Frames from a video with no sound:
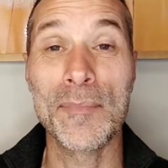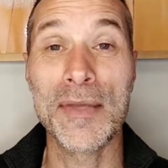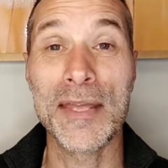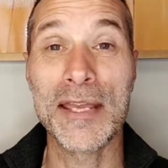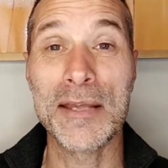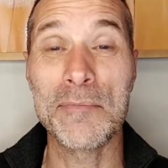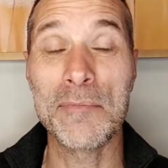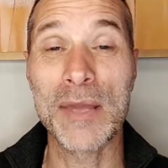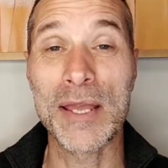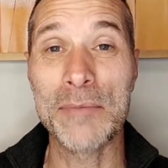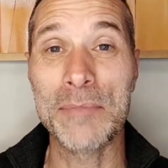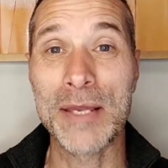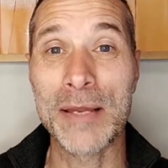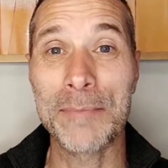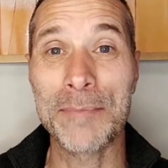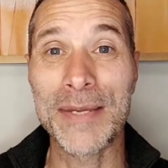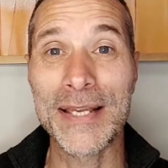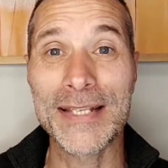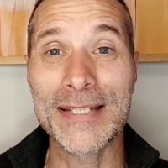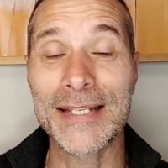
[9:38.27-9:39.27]
It may be a
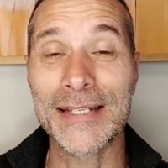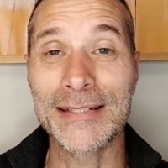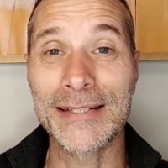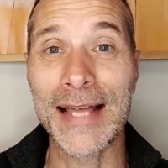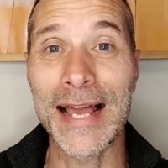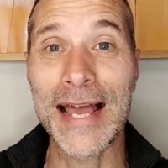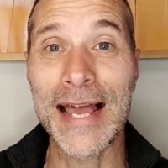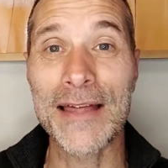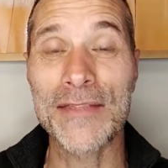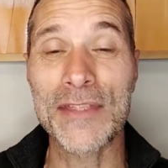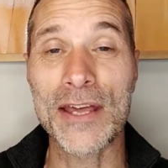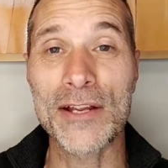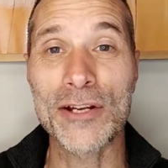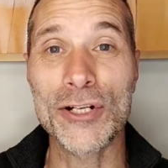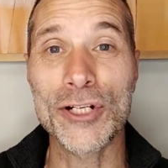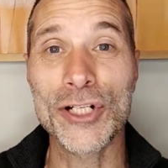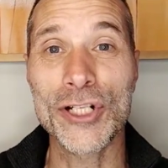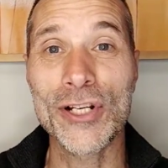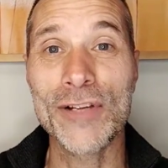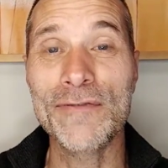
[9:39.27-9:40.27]
piece of land that you're
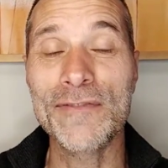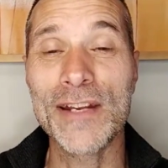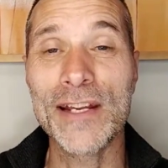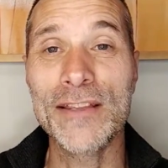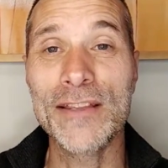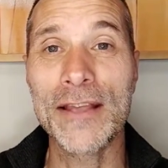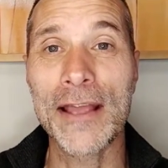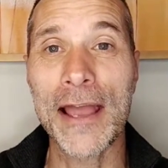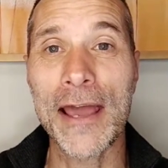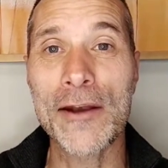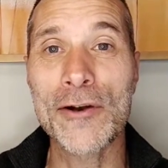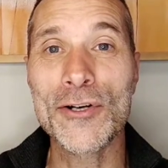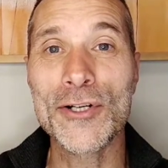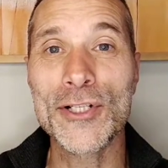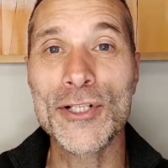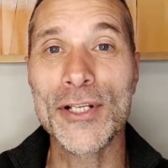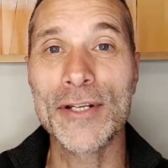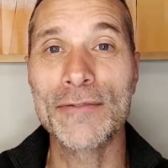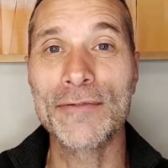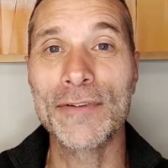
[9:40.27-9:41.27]
shifting the
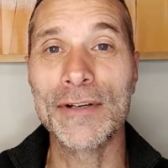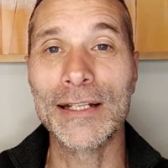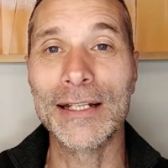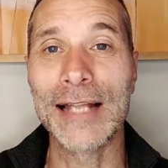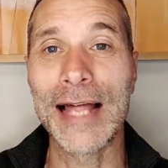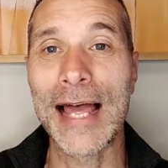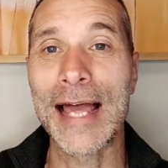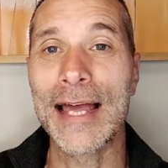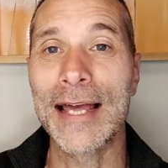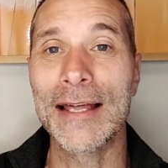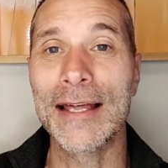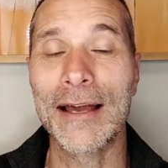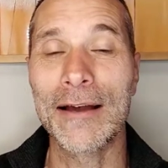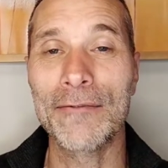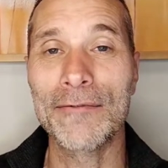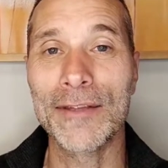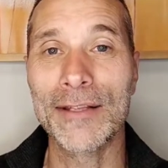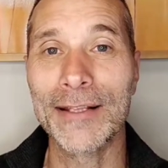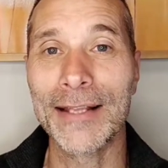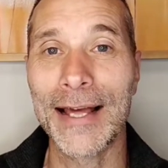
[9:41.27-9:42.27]
energy of the
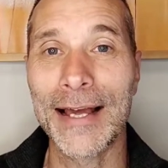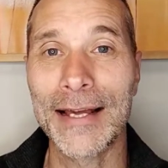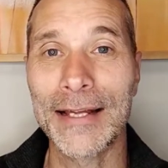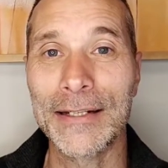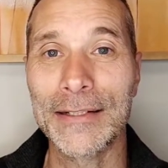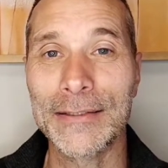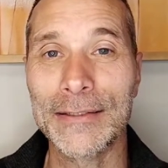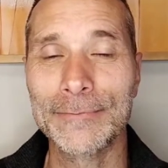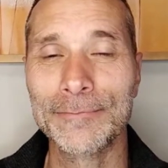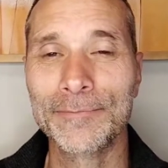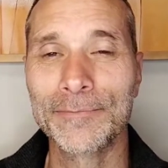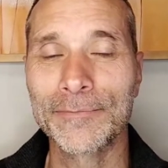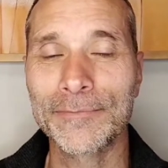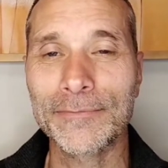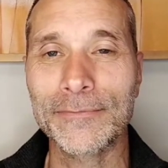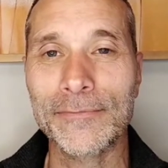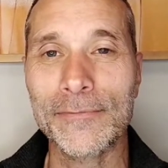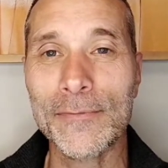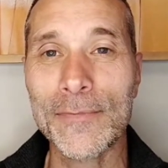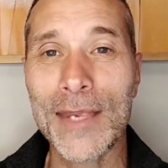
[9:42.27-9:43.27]
land.
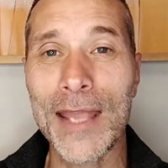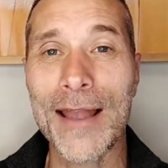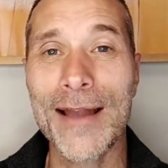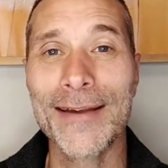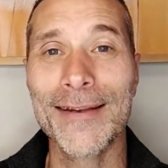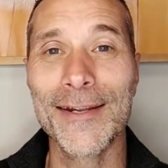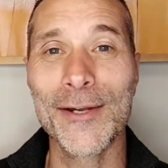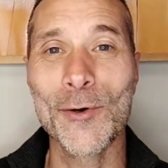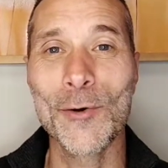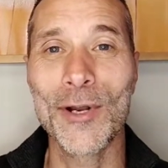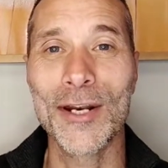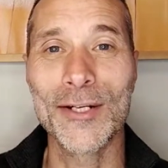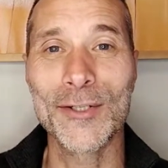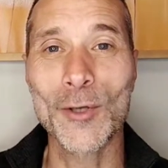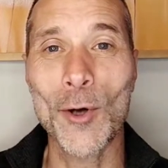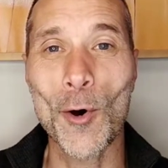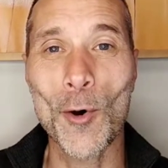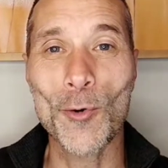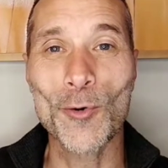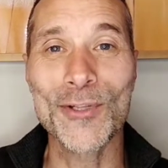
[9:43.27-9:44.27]
I'm going to go on a
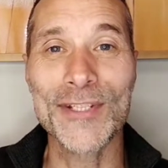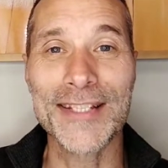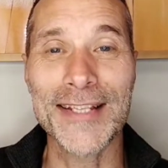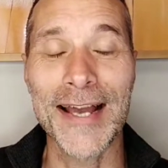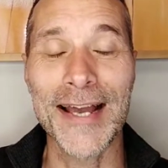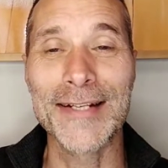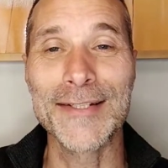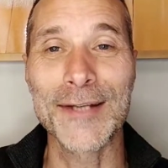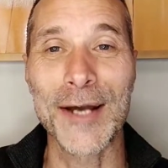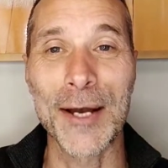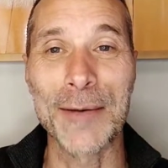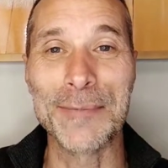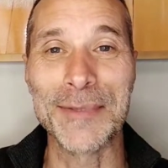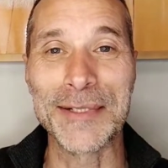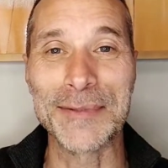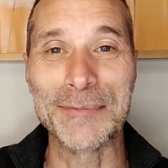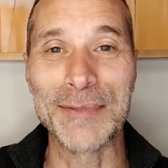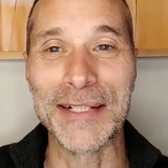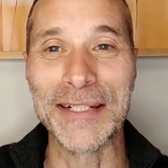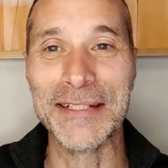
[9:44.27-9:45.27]
total side
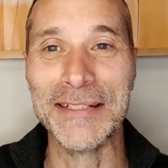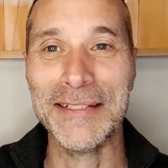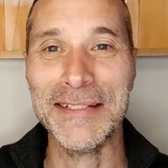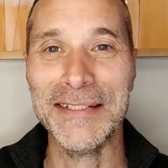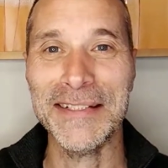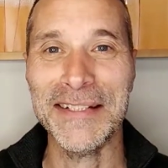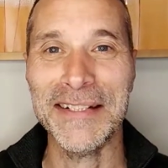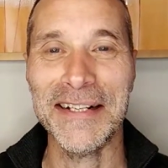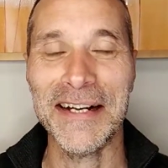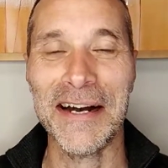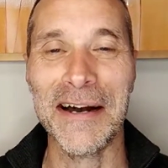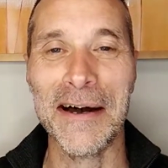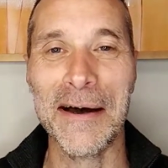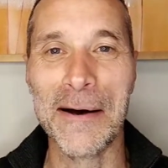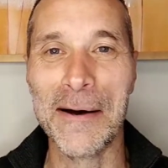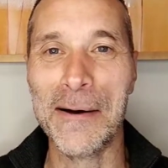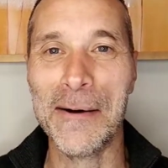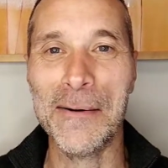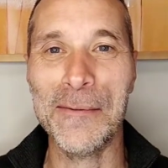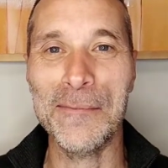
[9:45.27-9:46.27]
topic, but
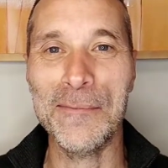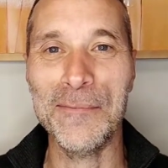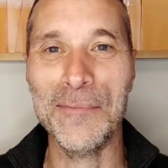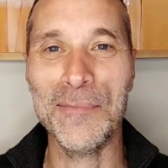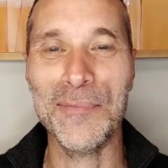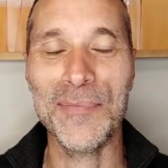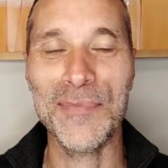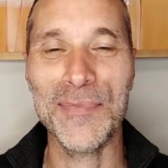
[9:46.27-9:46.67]
um,